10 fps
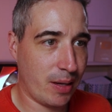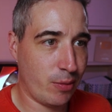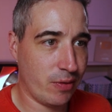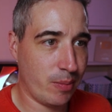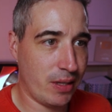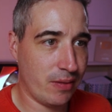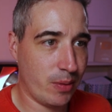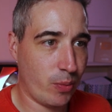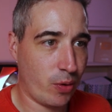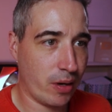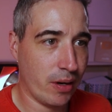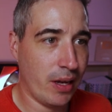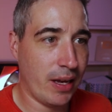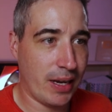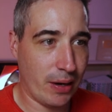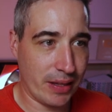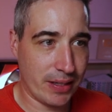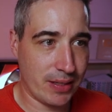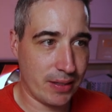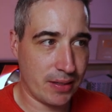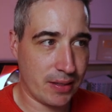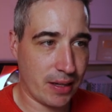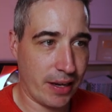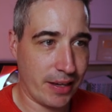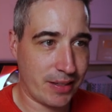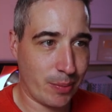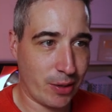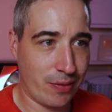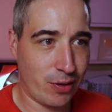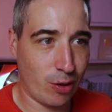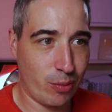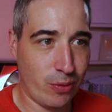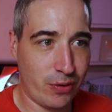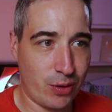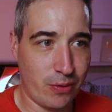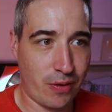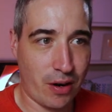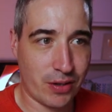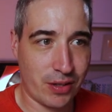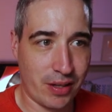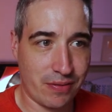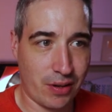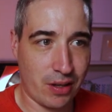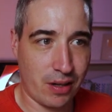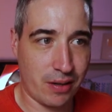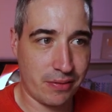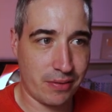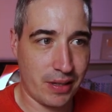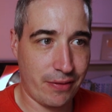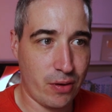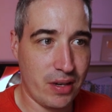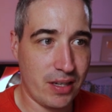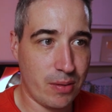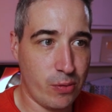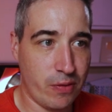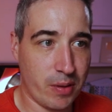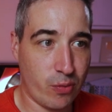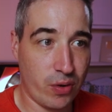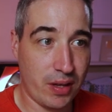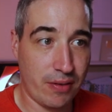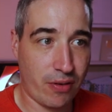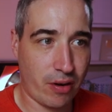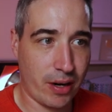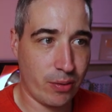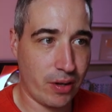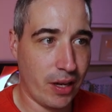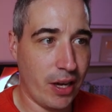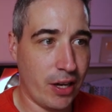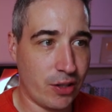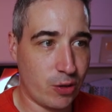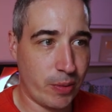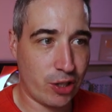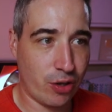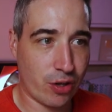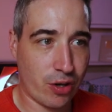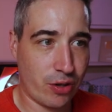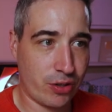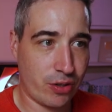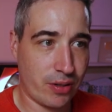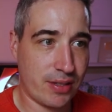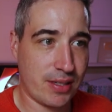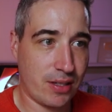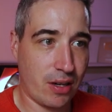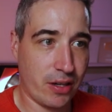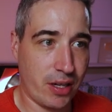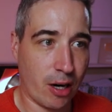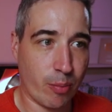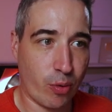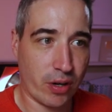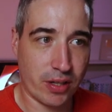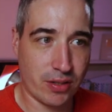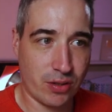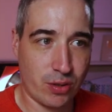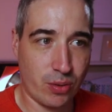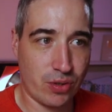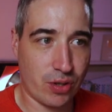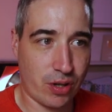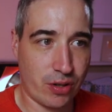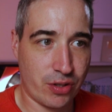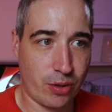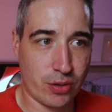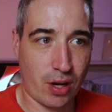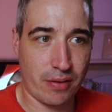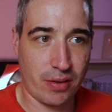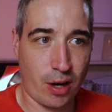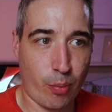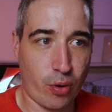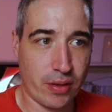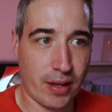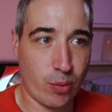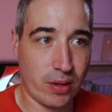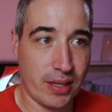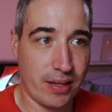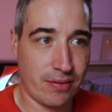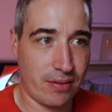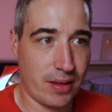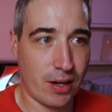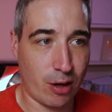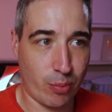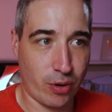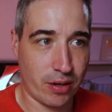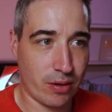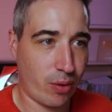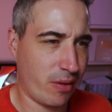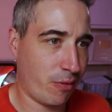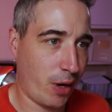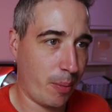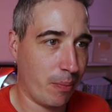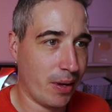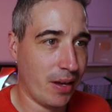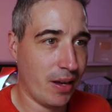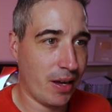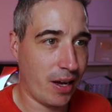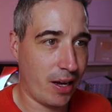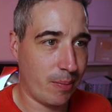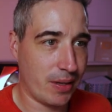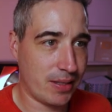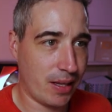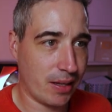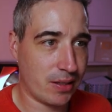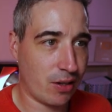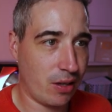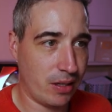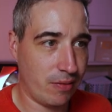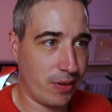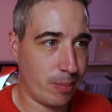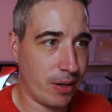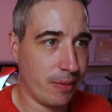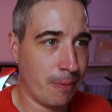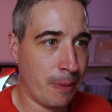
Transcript: and move them even more. Now, and this is uh, similar, if you don't move too far so they fall off, if you need to move them really far out, just make sure your cursor is still on the artboard because as soon as your cursor goes off the artboard, they will leave the artboard or the frame, um, as they like to call it in Figma.